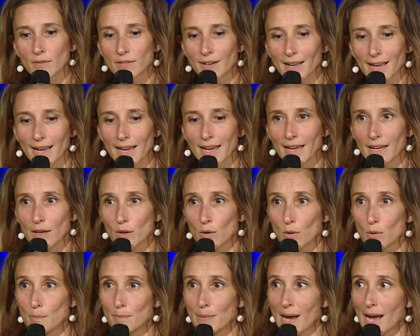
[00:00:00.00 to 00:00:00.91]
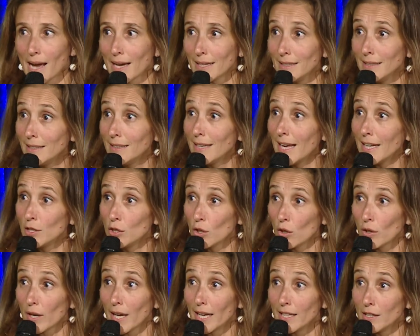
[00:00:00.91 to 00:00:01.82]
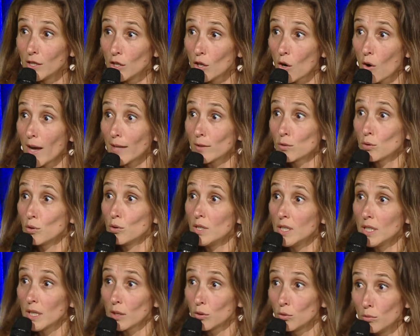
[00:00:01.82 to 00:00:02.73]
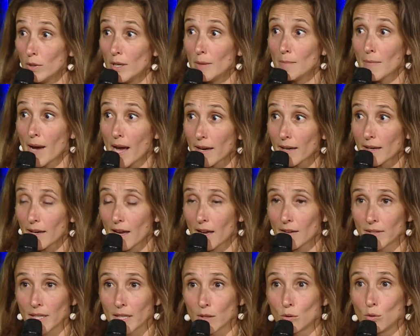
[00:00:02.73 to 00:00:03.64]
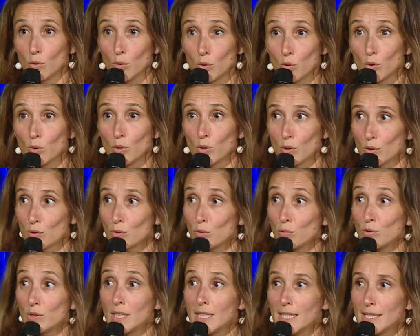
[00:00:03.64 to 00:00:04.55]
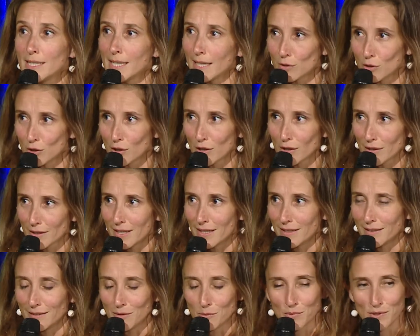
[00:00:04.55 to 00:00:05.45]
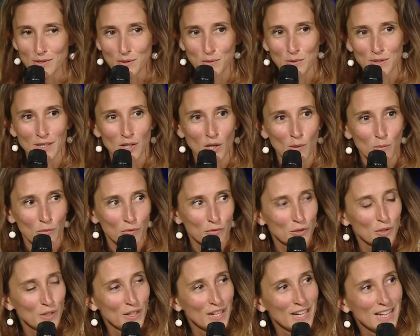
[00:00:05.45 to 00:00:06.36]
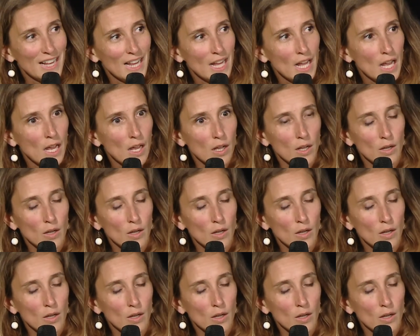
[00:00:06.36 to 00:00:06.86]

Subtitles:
on demand, and this really shows that there's a win-win situation that we need to take advantage of